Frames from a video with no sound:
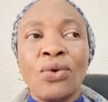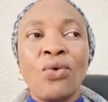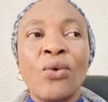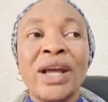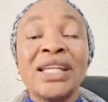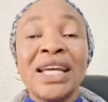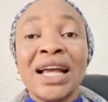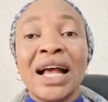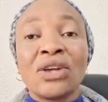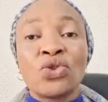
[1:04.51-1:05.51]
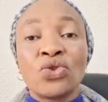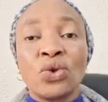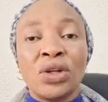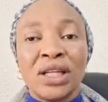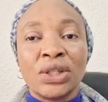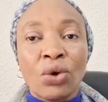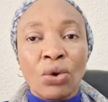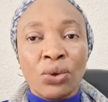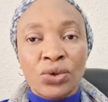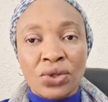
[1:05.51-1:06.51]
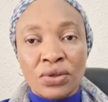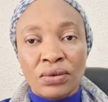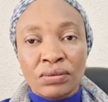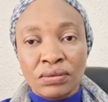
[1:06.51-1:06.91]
When they isolate us,